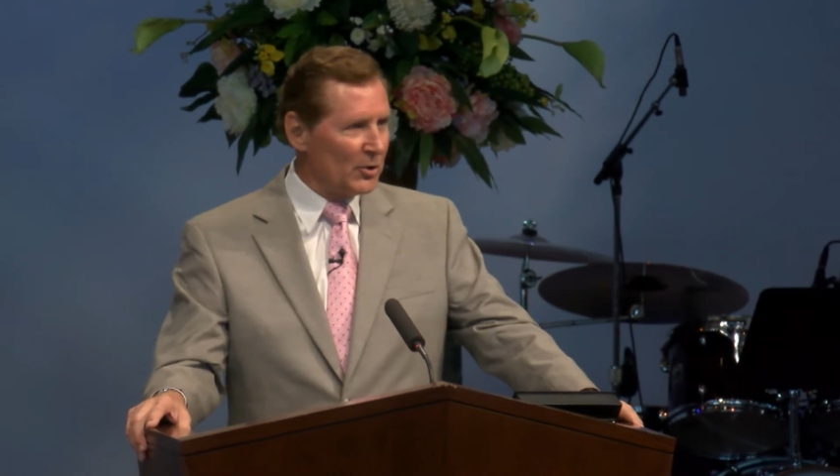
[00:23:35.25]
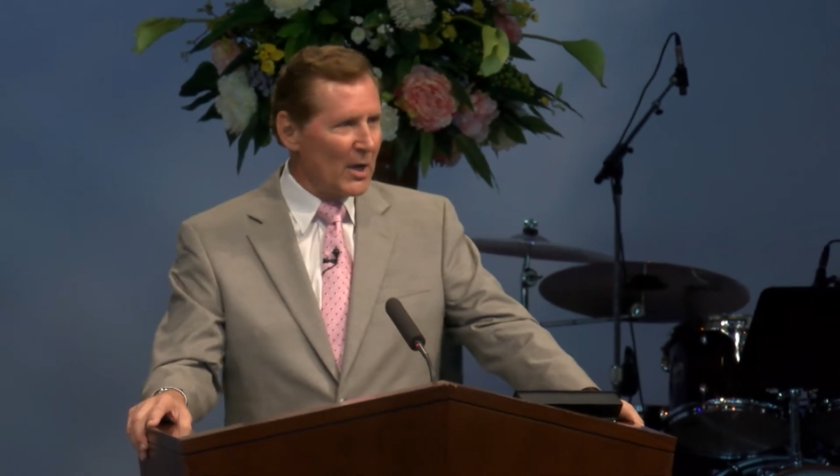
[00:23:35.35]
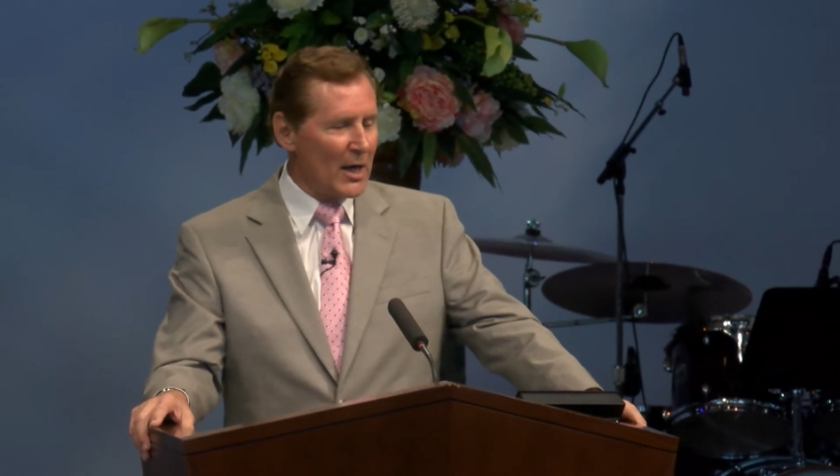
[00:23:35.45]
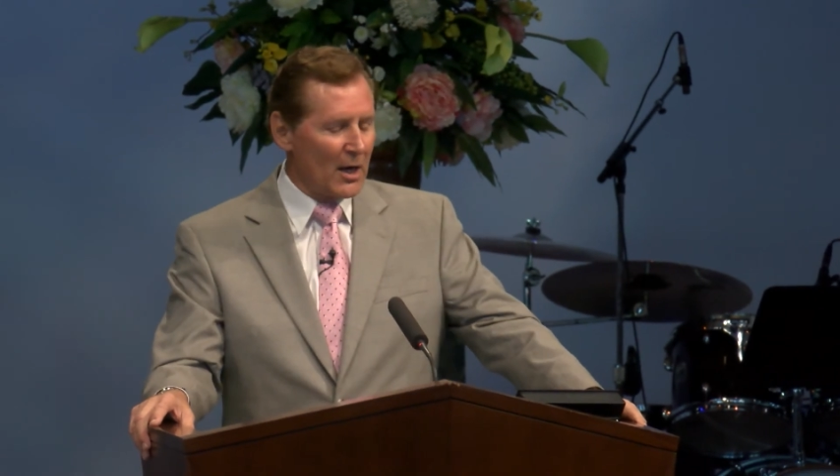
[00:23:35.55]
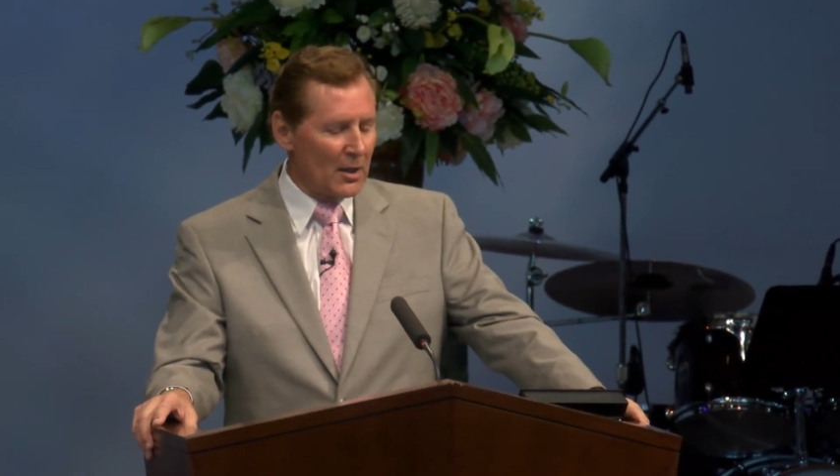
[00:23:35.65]

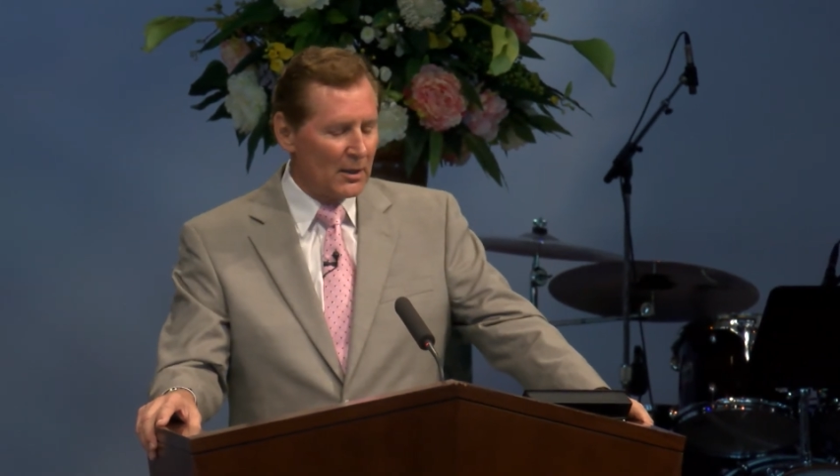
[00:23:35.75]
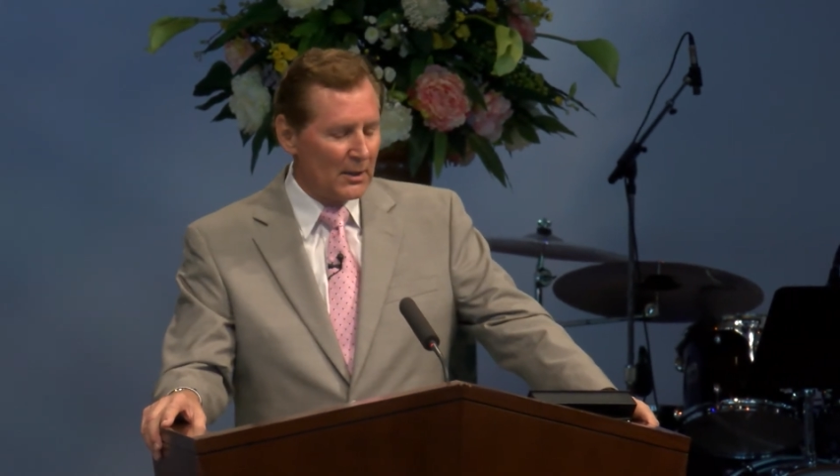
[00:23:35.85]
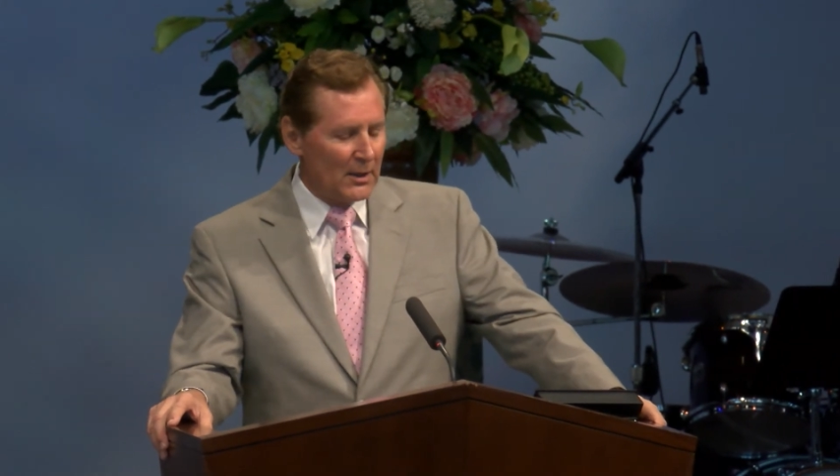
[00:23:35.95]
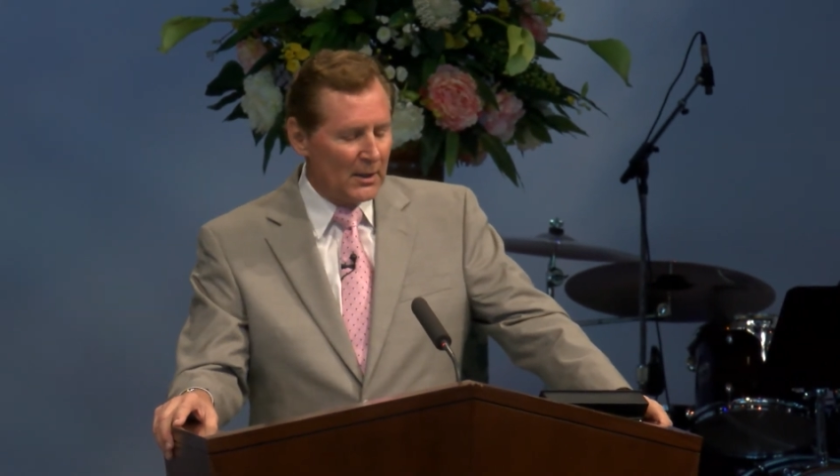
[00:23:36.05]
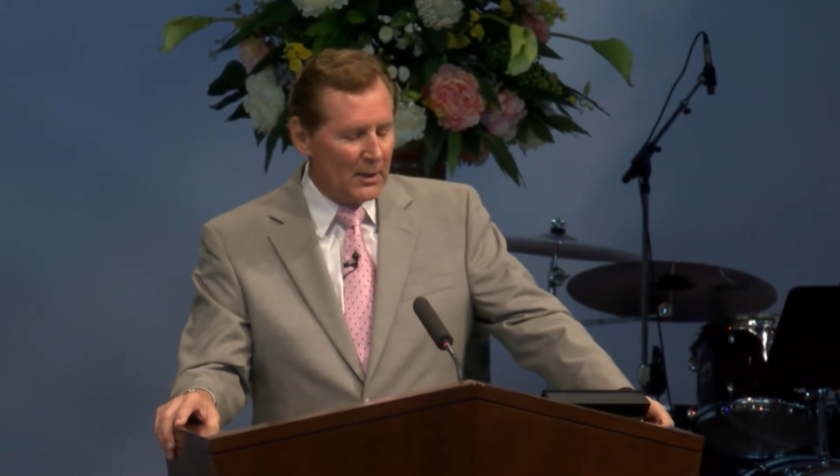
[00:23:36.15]
higher.
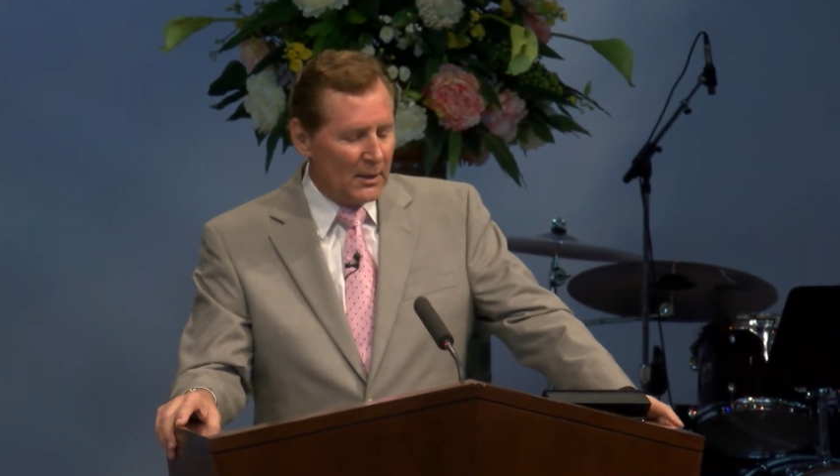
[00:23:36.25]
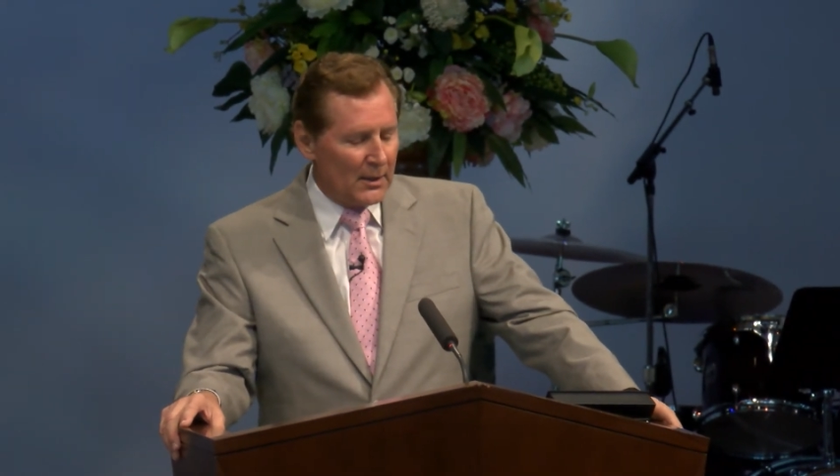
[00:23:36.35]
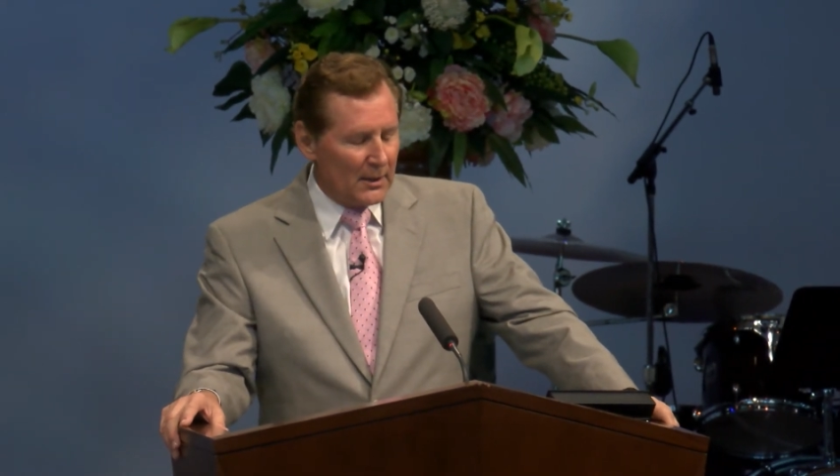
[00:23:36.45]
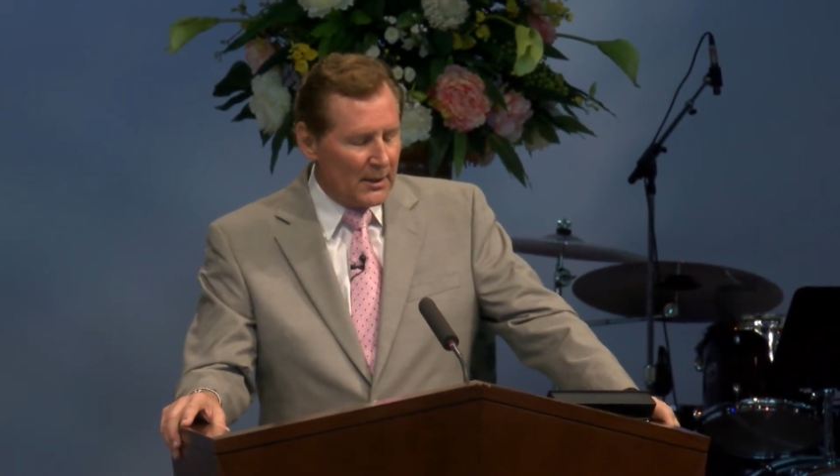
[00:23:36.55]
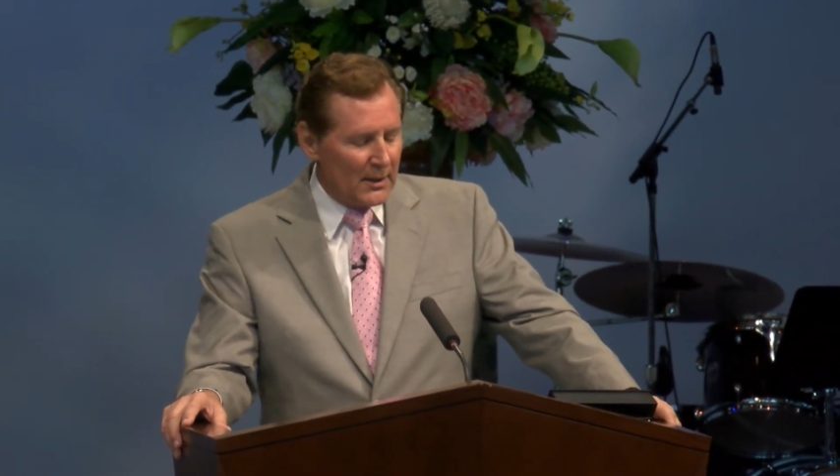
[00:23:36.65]

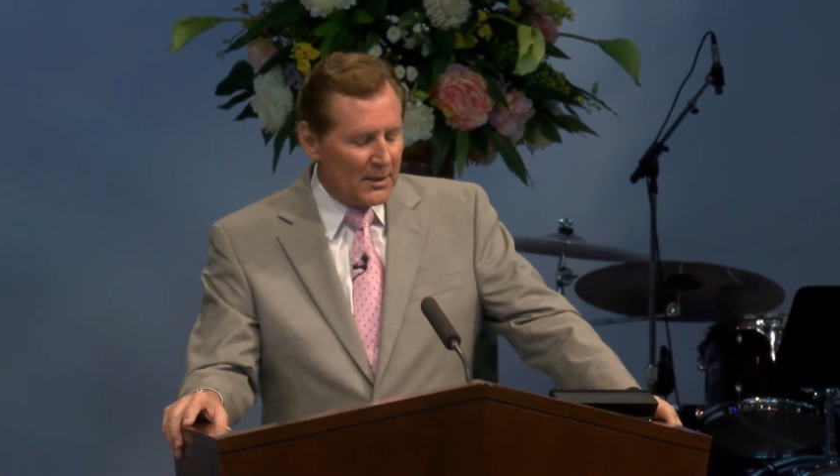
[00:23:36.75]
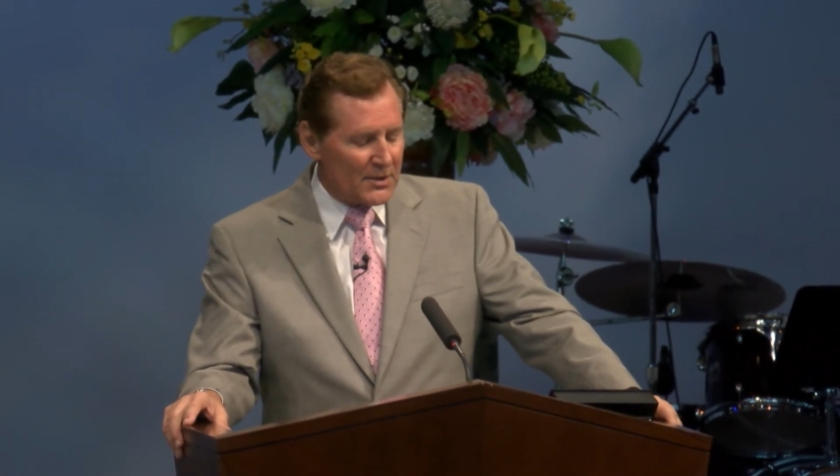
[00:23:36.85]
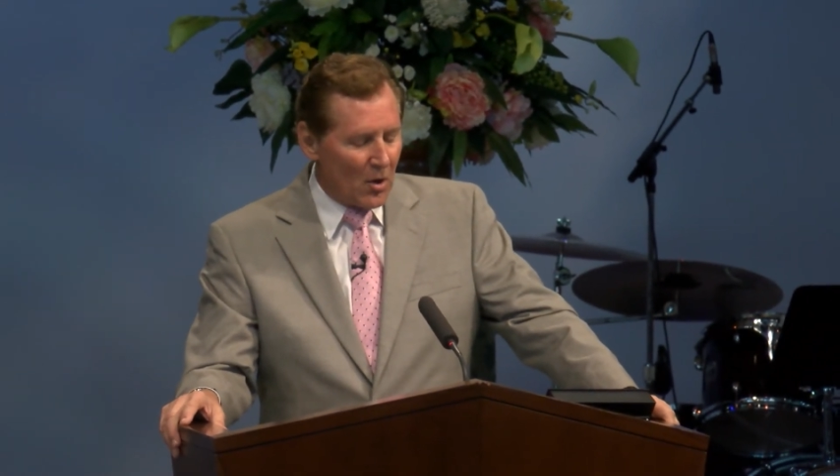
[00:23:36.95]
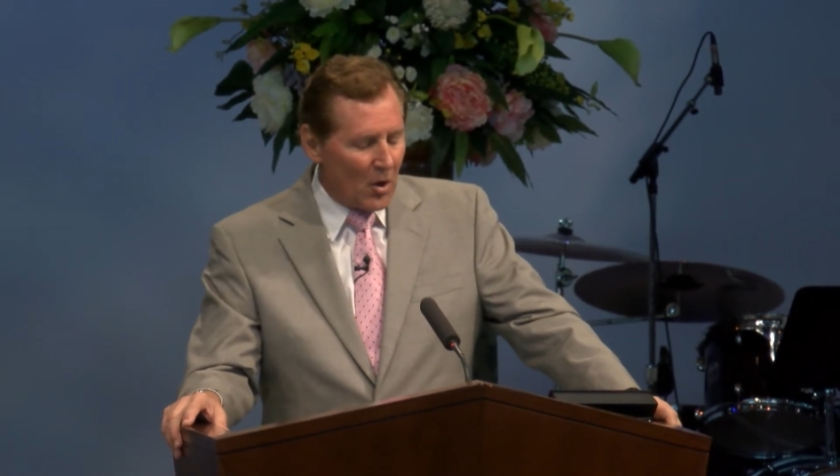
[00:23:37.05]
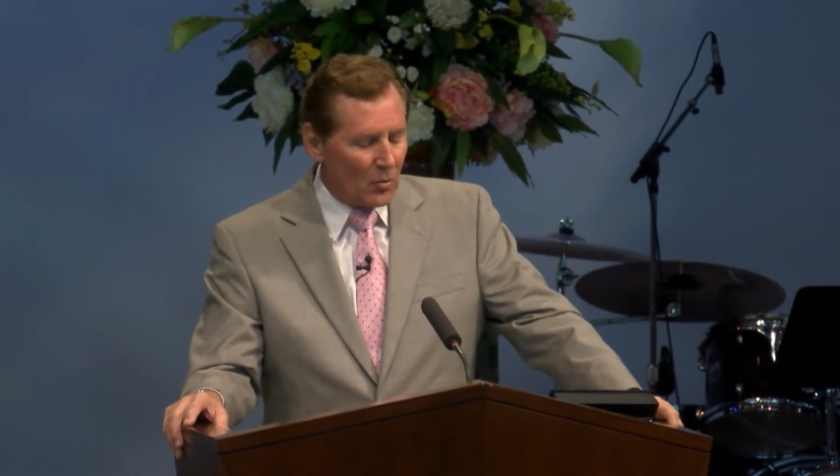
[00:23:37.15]
It's
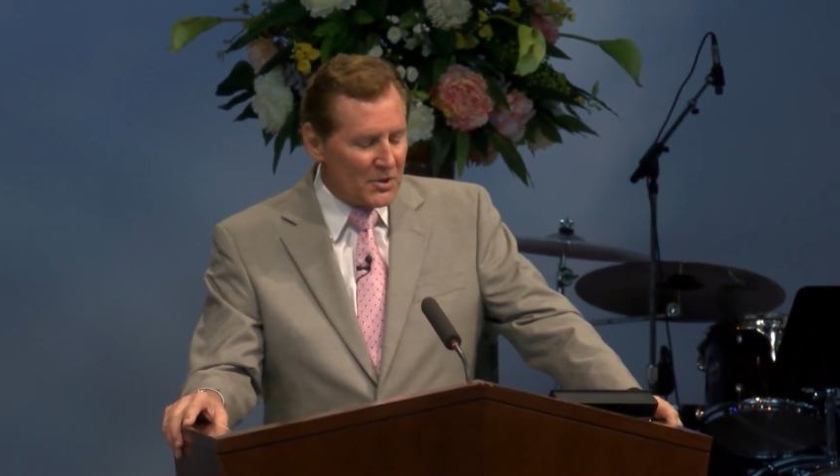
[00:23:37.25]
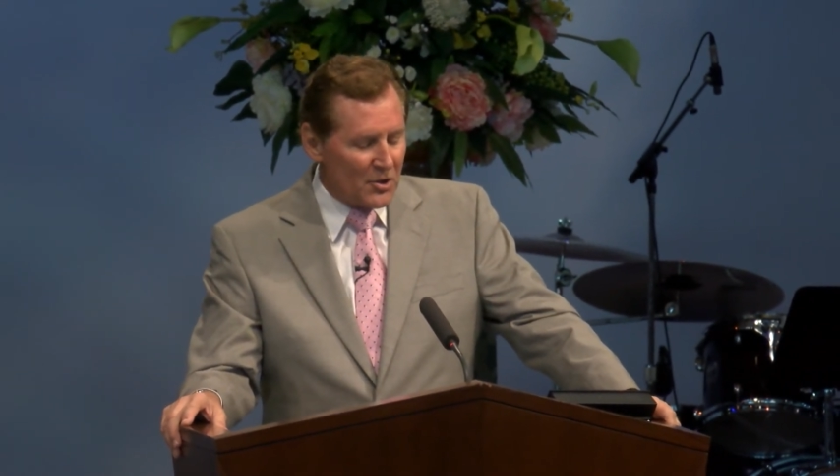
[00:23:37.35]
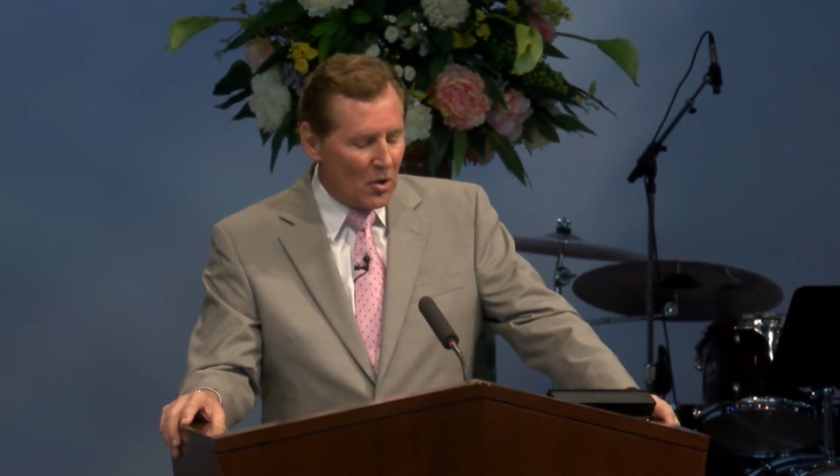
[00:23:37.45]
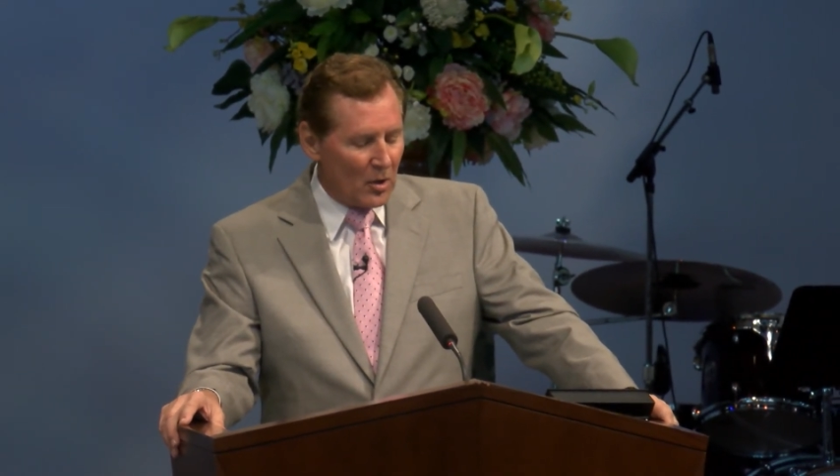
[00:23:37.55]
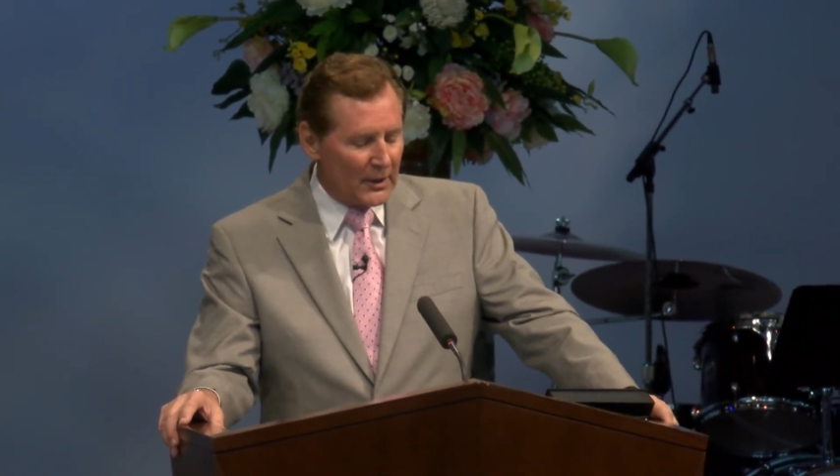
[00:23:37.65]
always
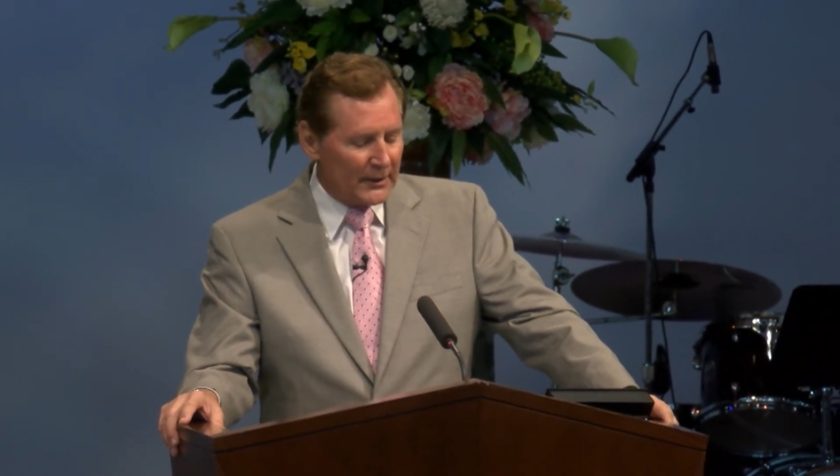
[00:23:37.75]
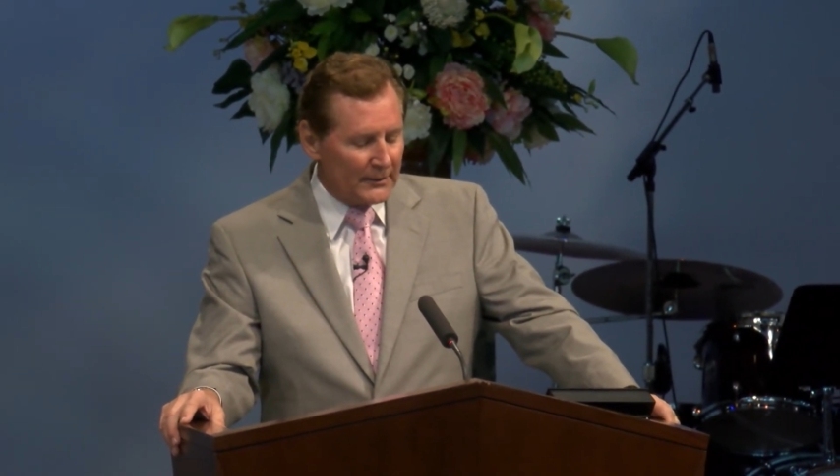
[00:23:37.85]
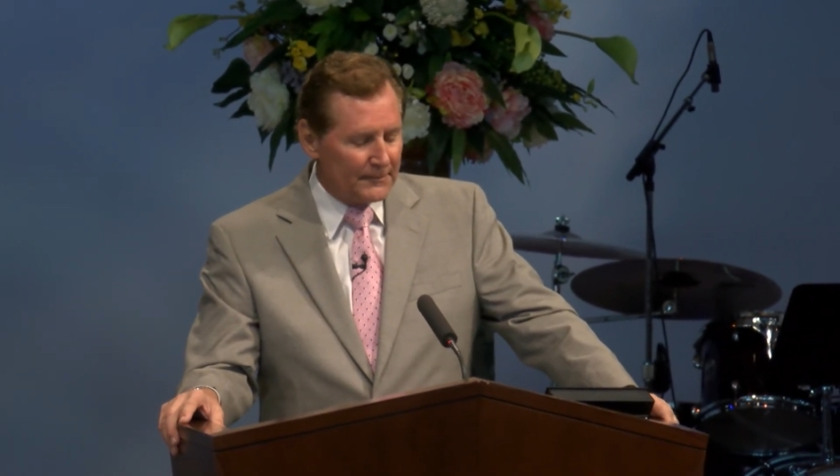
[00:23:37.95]
calling.